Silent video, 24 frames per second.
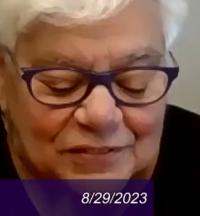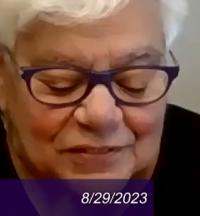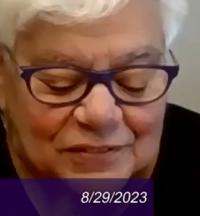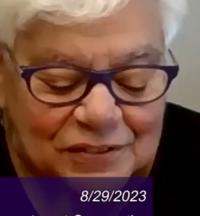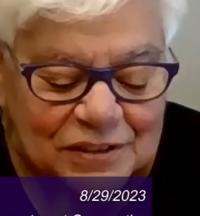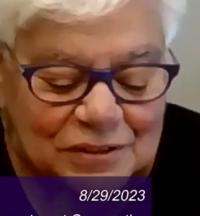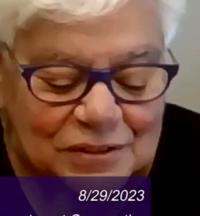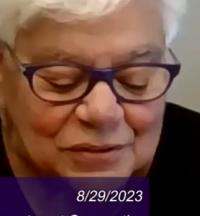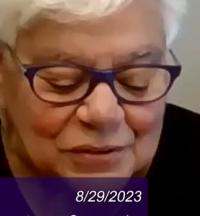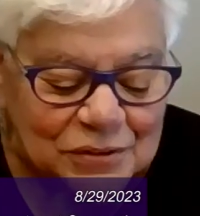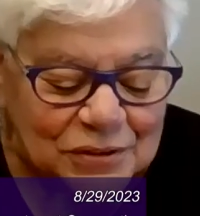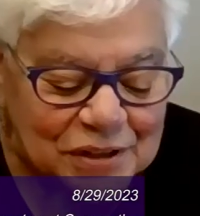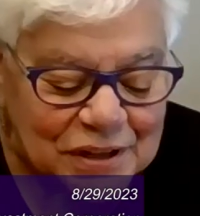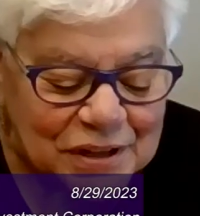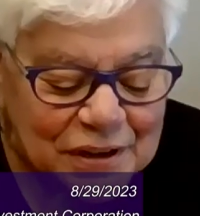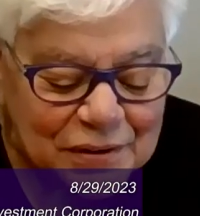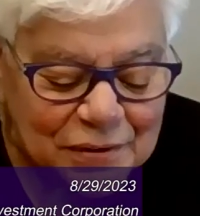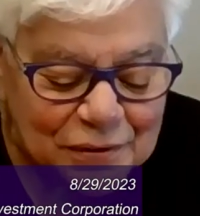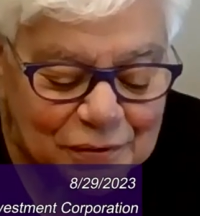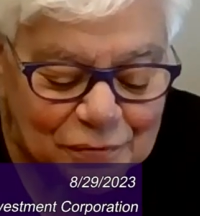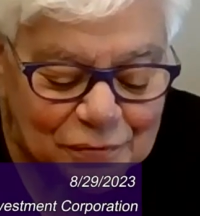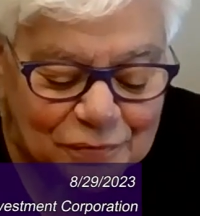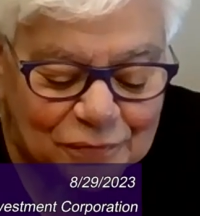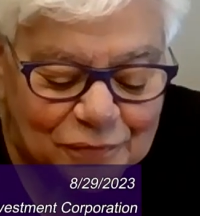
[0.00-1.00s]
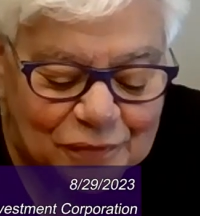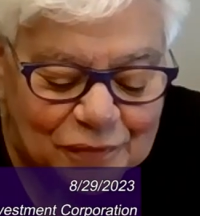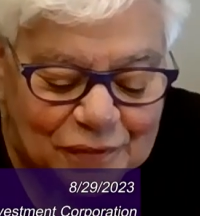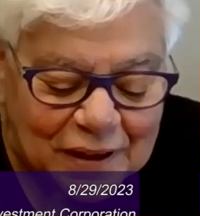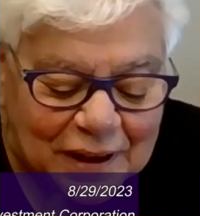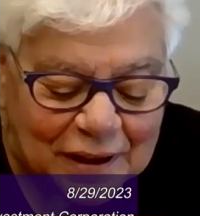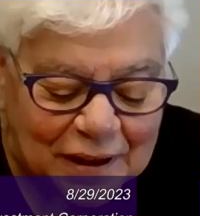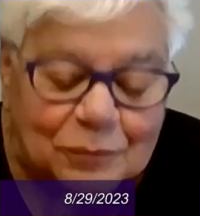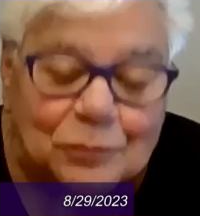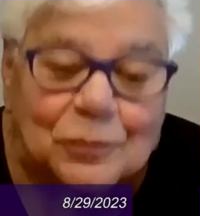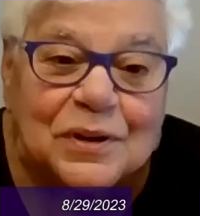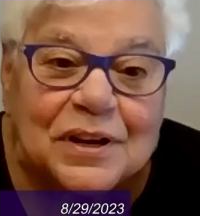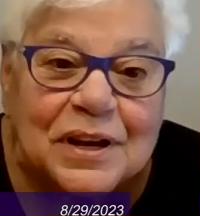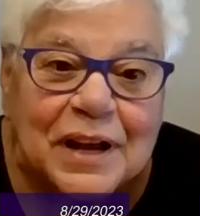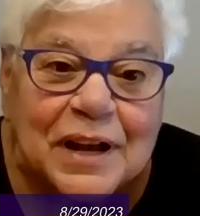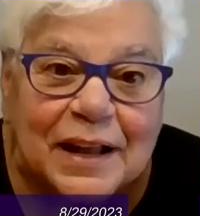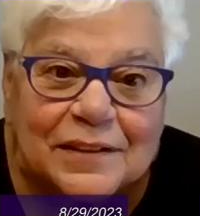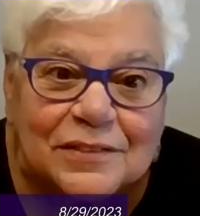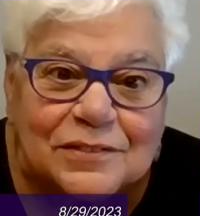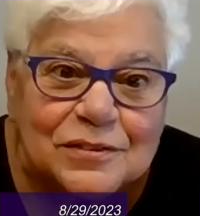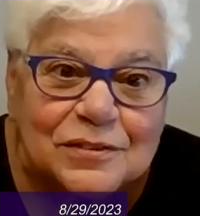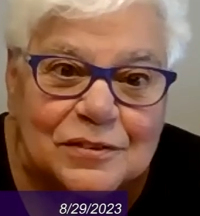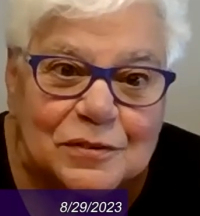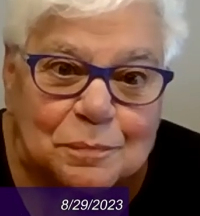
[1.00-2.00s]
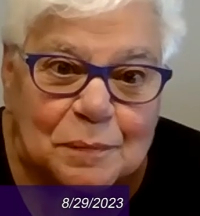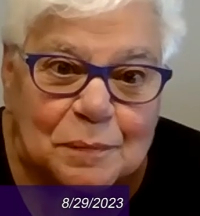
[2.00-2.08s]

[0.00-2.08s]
my senior year, and we got